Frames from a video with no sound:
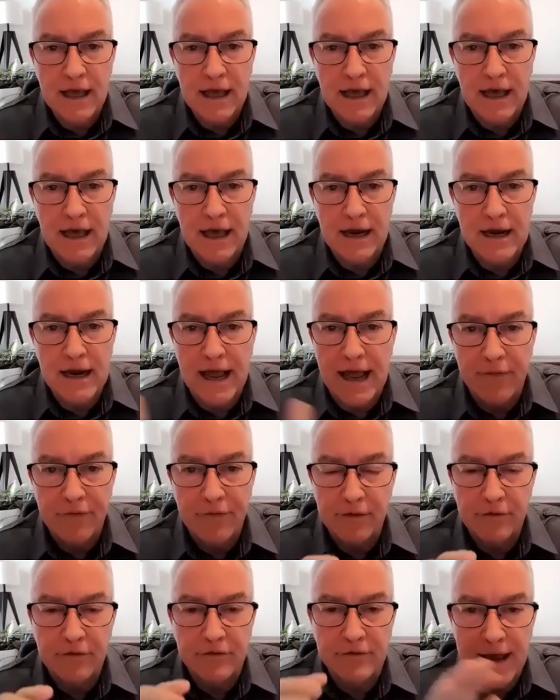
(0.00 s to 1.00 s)
And
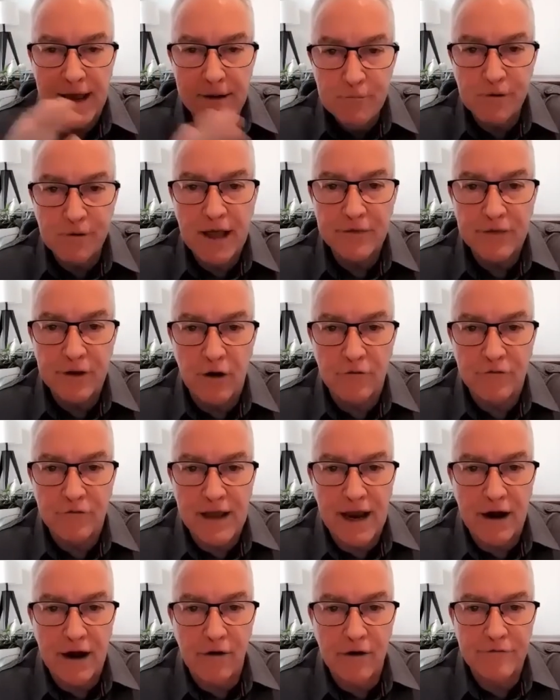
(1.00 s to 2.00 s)
the template that I've
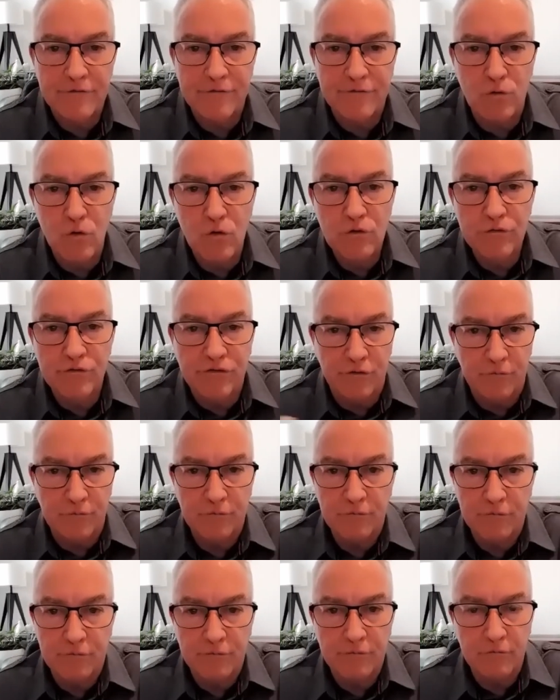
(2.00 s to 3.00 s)
carried forward
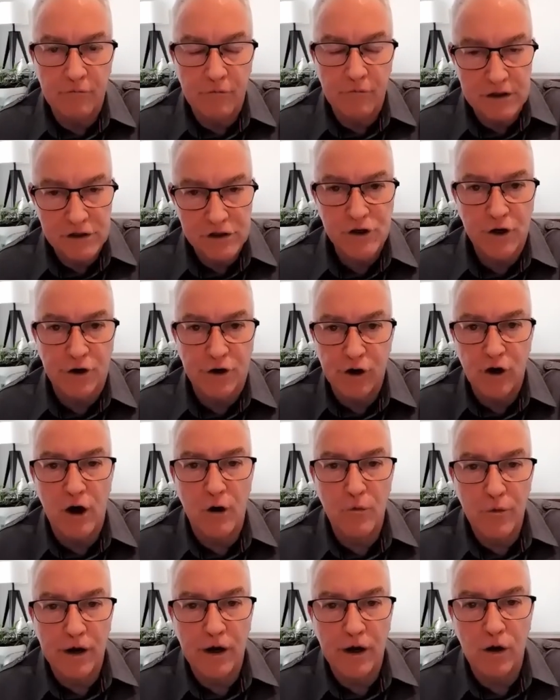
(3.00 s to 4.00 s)
from when Sonia and I
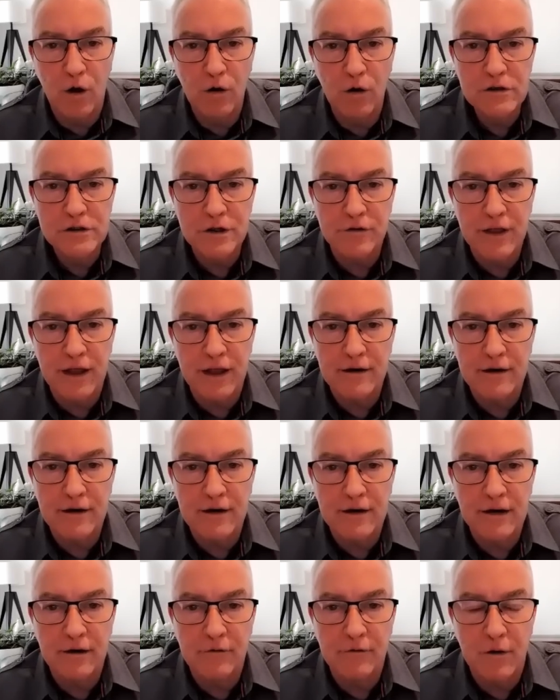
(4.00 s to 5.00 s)
went along to that
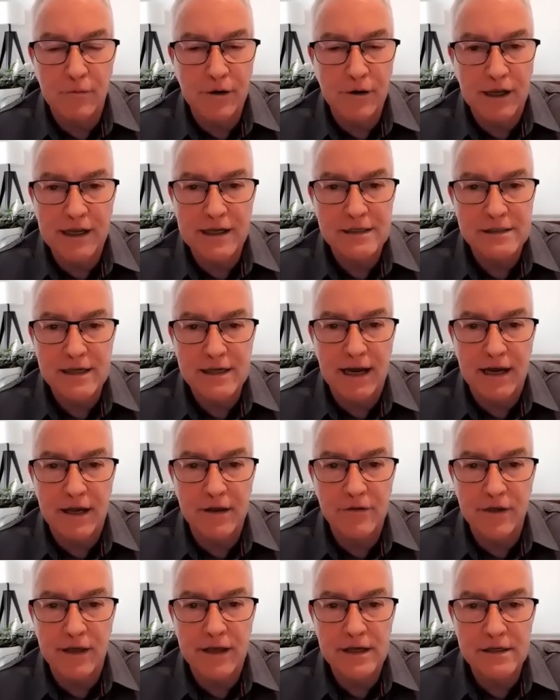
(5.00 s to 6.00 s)
Robert
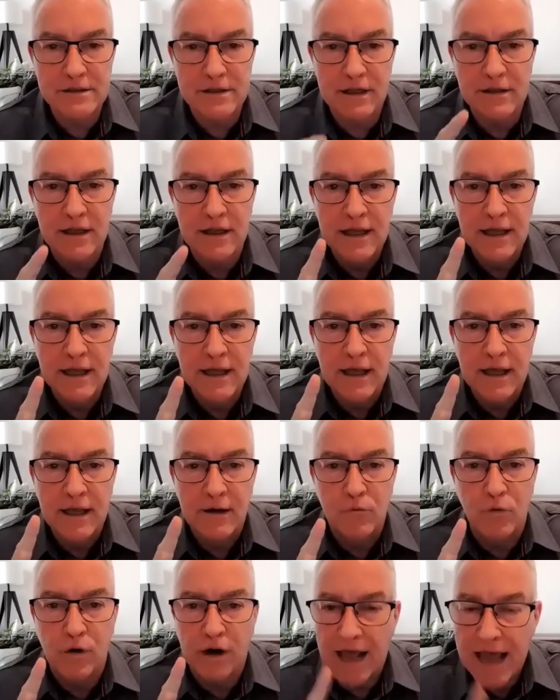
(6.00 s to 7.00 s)
Kiyosaki thing is that
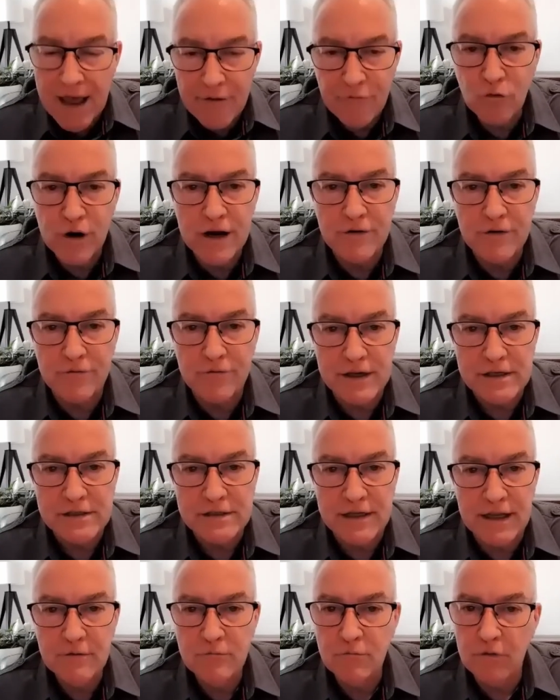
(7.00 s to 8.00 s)
whatever we
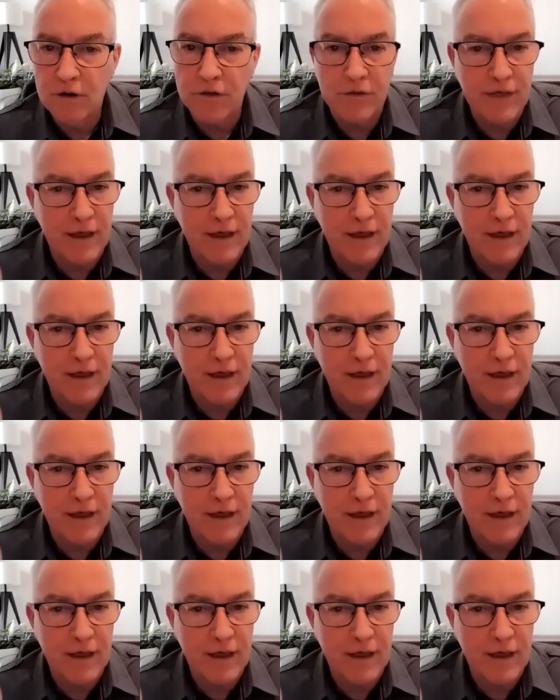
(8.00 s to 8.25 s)
invest in, whether